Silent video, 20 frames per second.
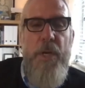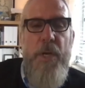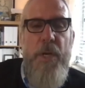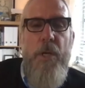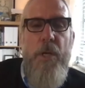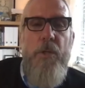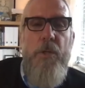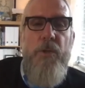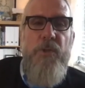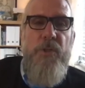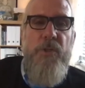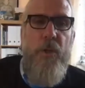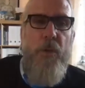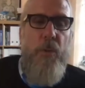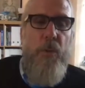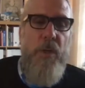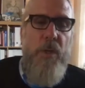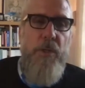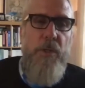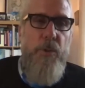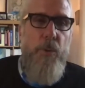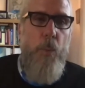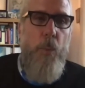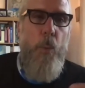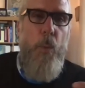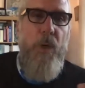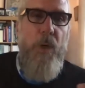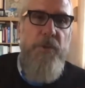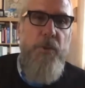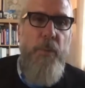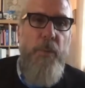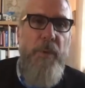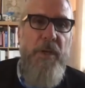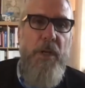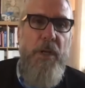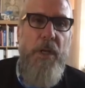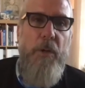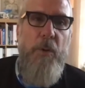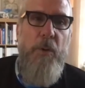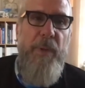So what do we
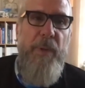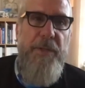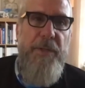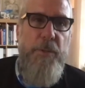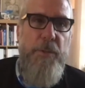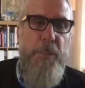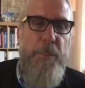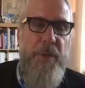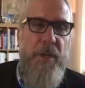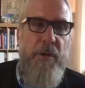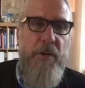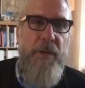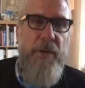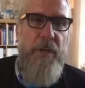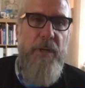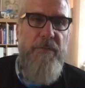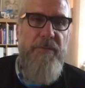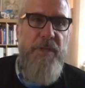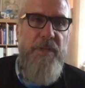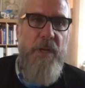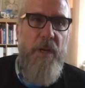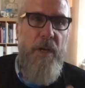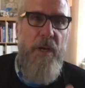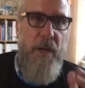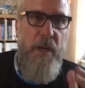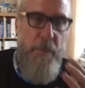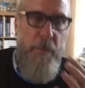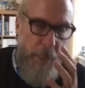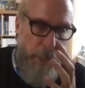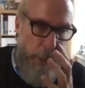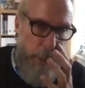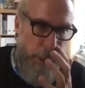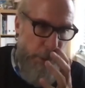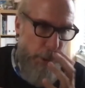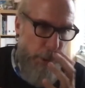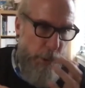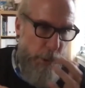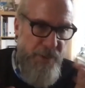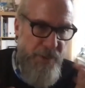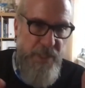know about the period of time in
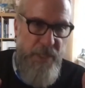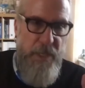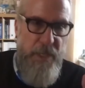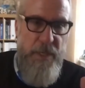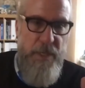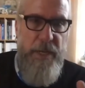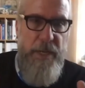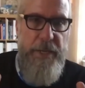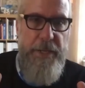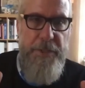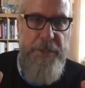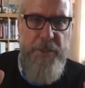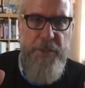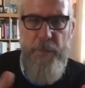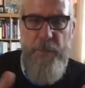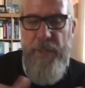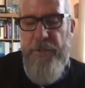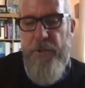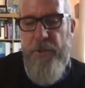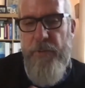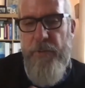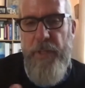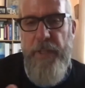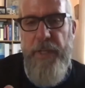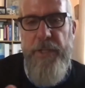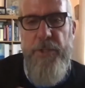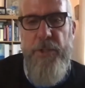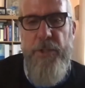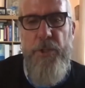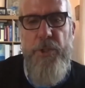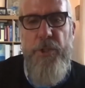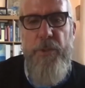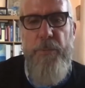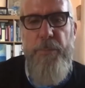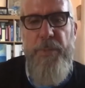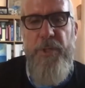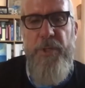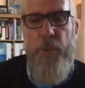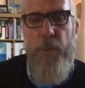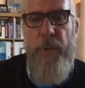those 10 days about the relationship
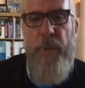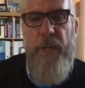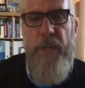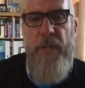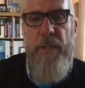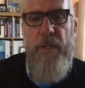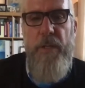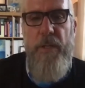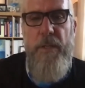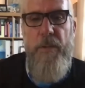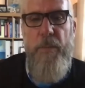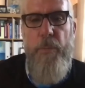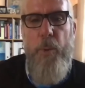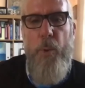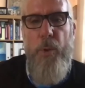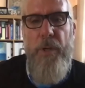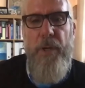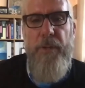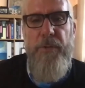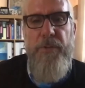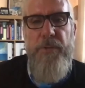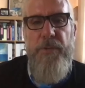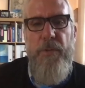between the boys?